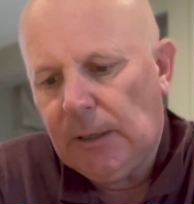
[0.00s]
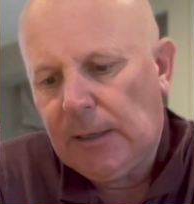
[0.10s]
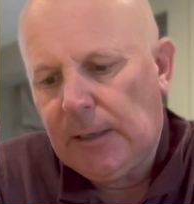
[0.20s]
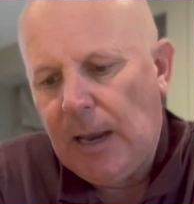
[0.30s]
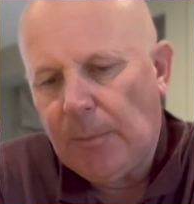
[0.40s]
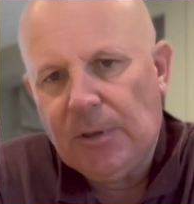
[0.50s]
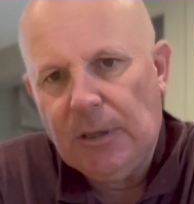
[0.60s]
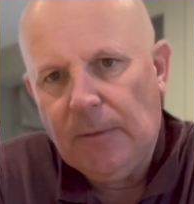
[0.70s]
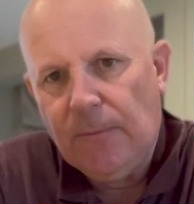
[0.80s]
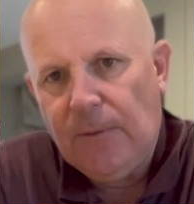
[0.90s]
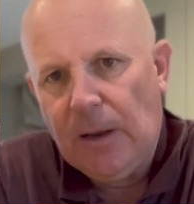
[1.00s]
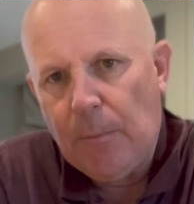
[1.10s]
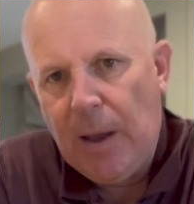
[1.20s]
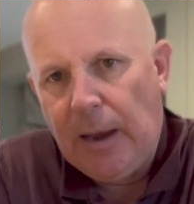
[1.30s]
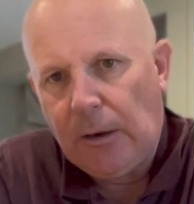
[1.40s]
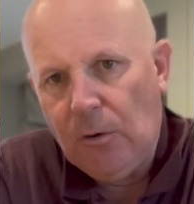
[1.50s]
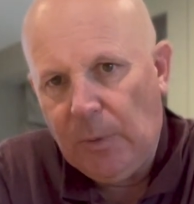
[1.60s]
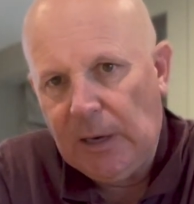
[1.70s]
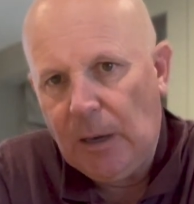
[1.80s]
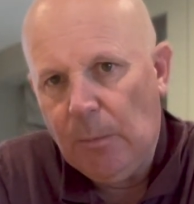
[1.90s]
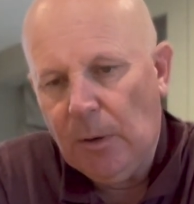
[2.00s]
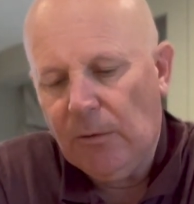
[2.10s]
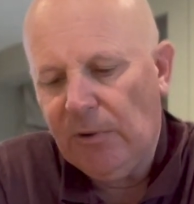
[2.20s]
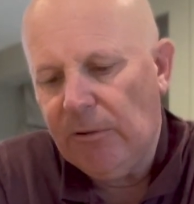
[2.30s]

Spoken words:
Captain Philip Mack, who became Rear